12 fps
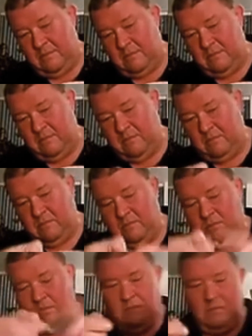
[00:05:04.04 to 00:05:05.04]
nobody really
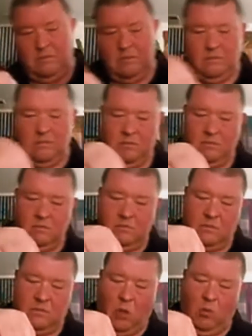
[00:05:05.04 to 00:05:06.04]
ever
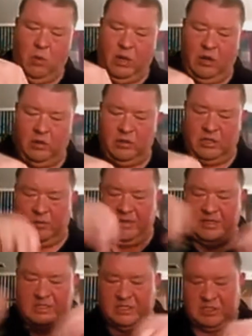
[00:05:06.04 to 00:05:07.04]
understood. Were you guys
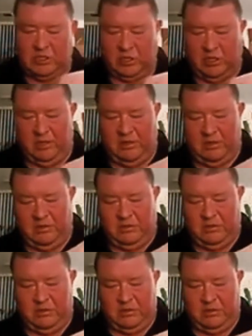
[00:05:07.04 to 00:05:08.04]
trying to do like
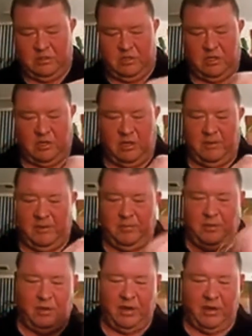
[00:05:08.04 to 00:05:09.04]

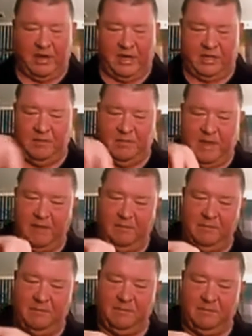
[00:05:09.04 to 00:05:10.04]
130 degrees
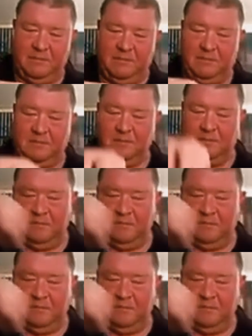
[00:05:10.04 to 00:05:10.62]
or something?